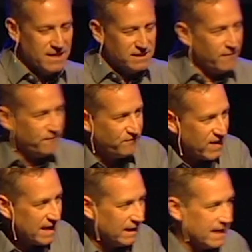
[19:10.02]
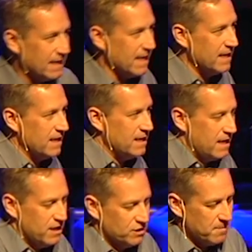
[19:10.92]
a feeling,
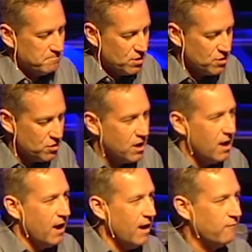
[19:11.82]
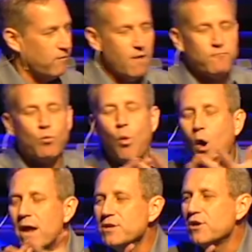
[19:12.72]
it is a mood of
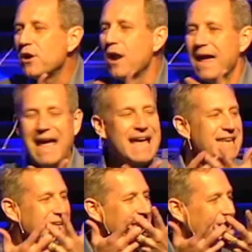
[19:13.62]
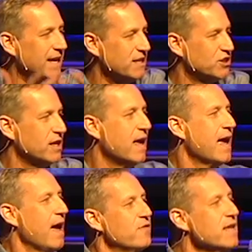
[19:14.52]
wonder and elation.
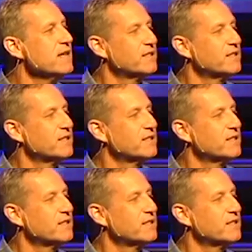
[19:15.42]
And then he